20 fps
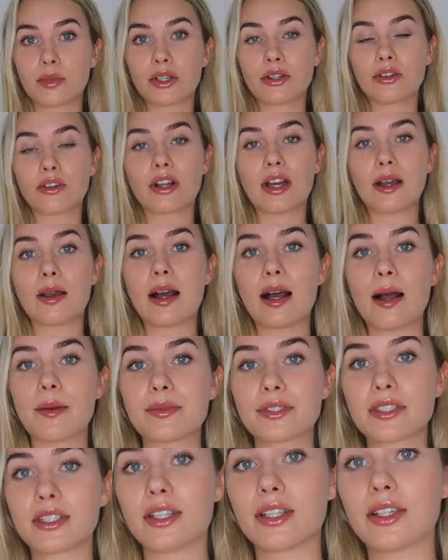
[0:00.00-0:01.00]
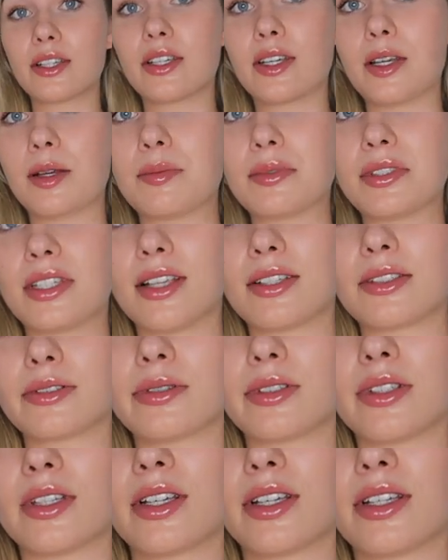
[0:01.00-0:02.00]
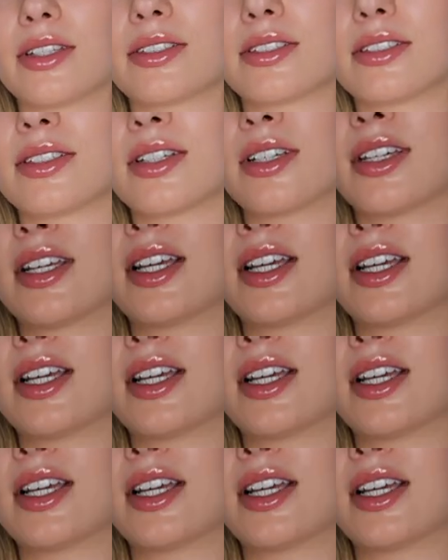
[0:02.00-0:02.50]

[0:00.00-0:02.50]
Oh my God, I'm absolutely obsessed with this.